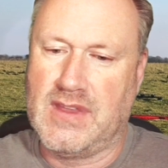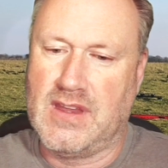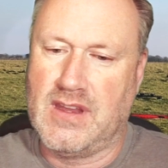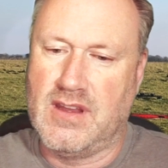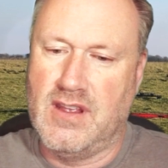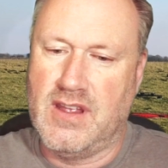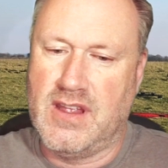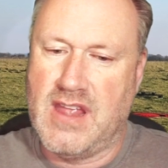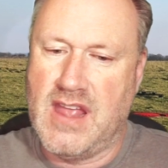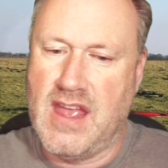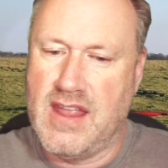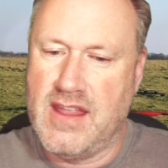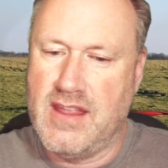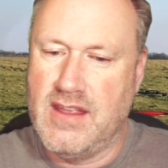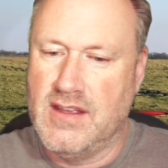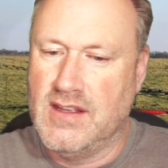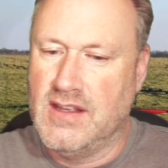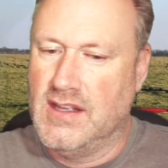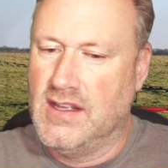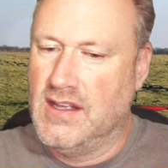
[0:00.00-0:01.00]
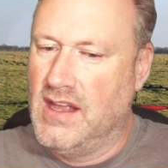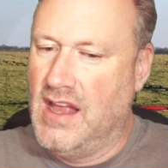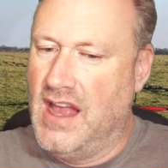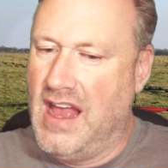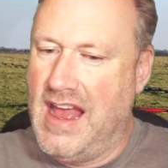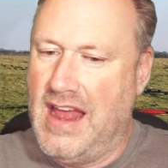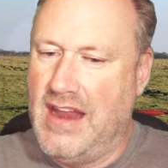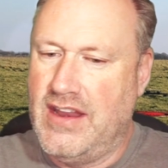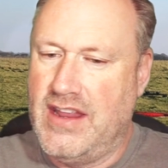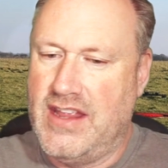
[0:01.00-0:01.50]
Okay,
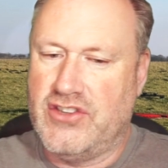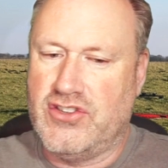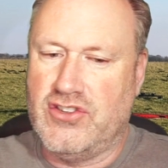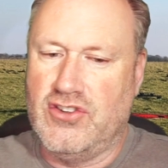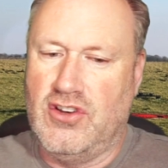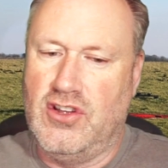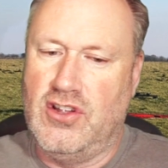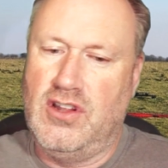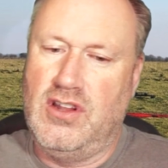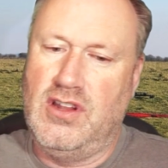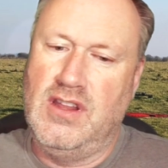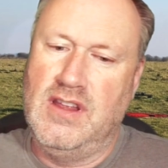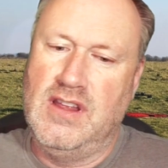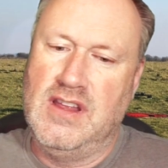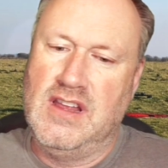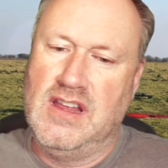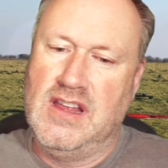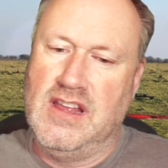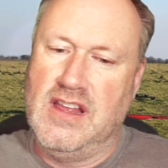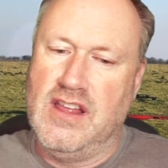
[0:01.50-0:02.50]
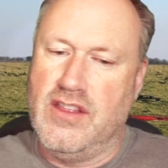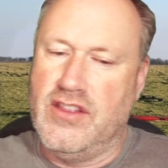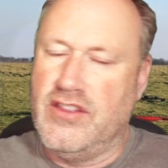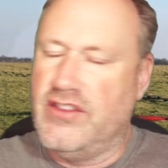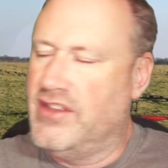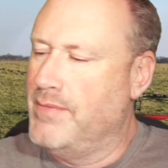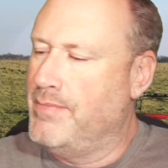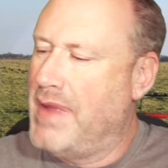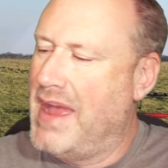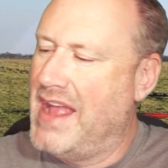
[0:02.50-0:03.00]
and it's all
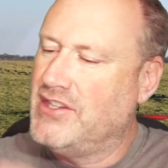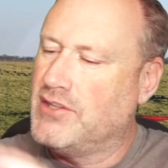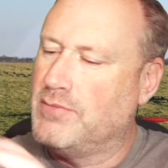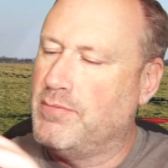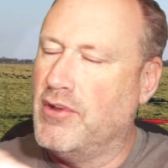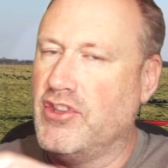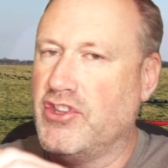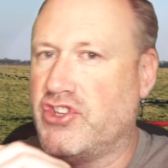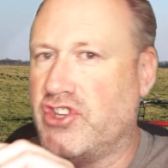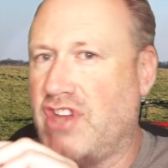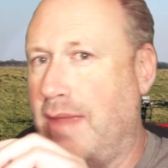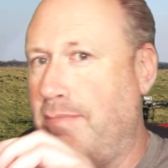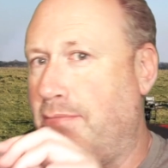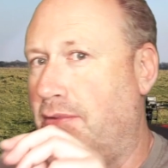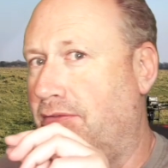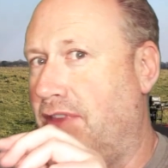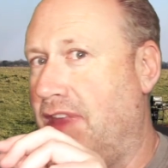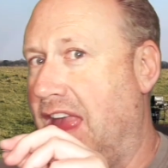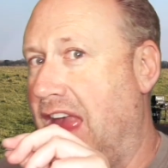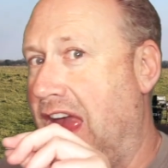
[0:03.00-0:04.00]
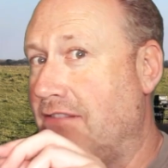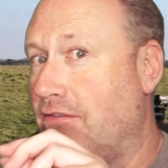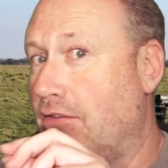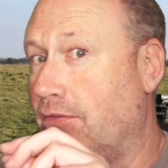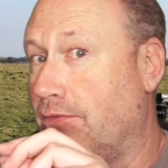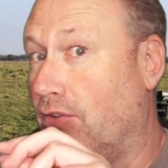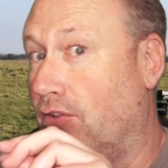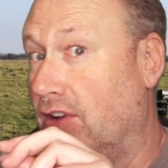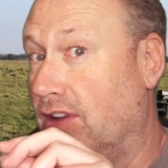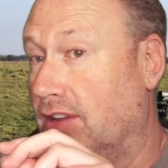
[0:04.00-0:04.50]
depends upon the shape of the
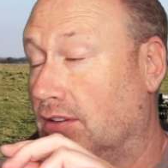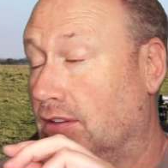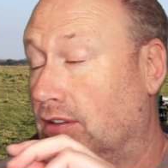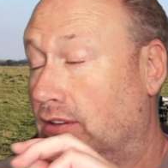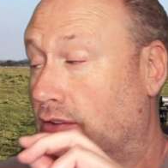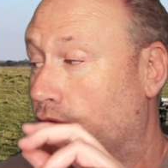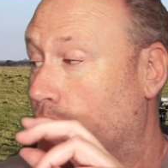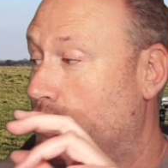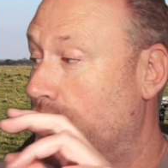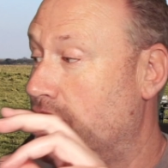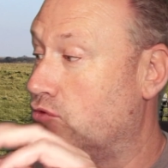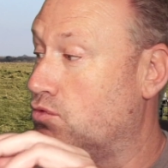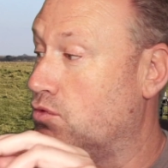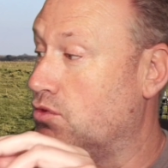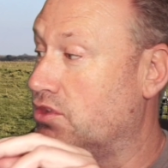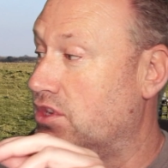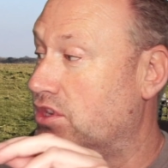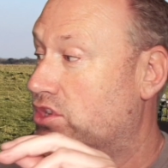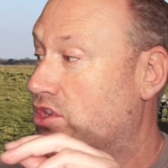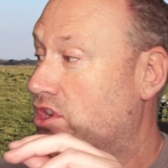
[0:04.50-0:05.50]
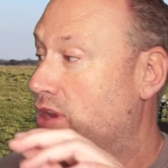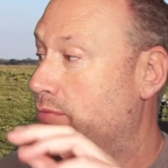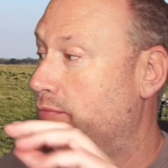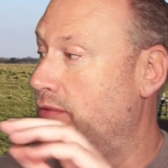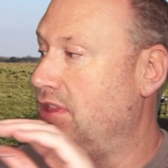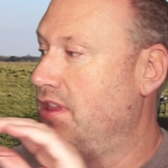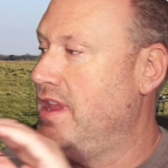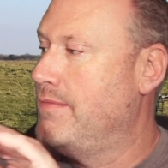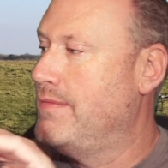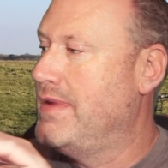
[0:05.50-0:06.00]
aerofoil, which will
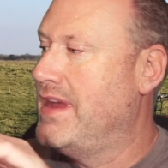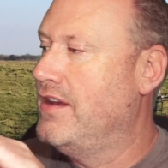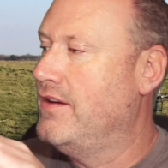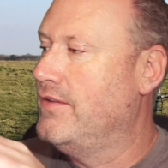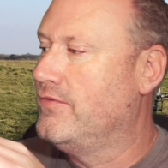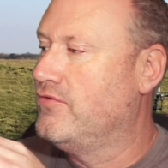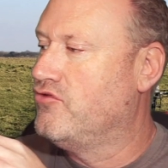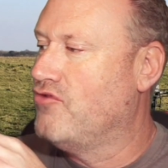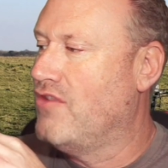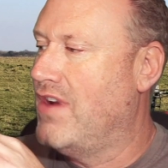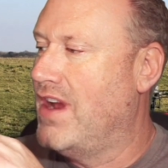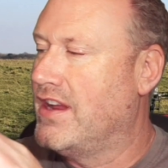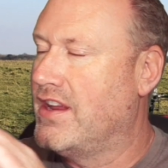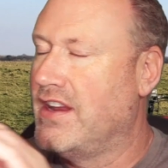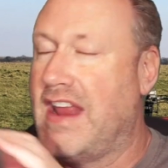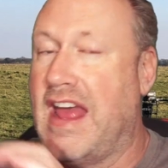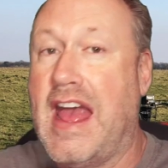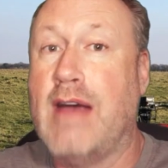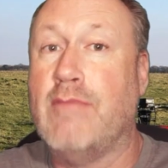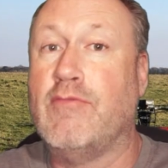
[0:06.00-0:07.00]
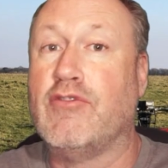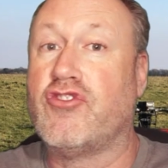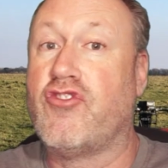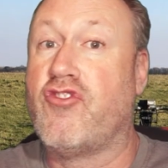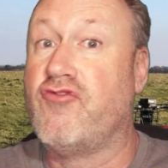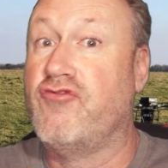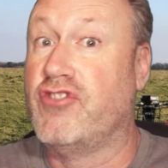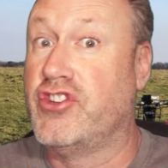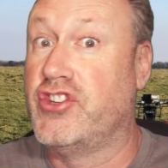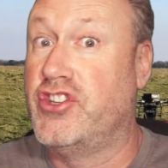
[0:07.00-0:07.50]
determine the amount of drag and how much
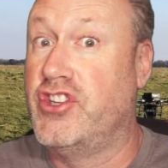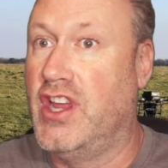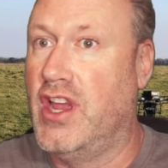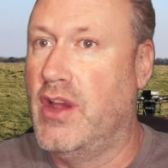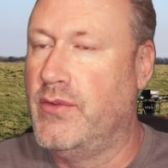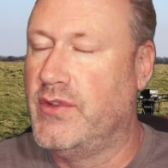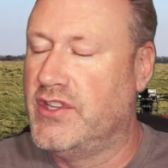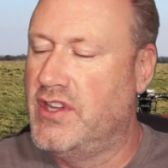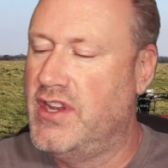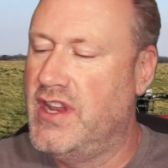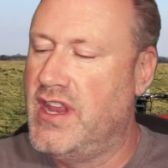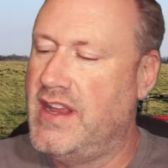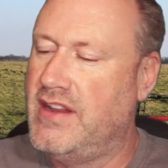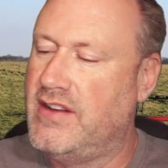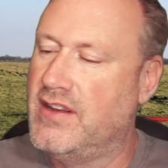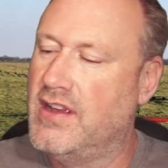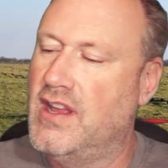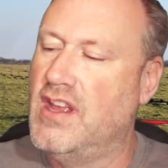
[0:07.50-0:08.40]
thrust you're going to need.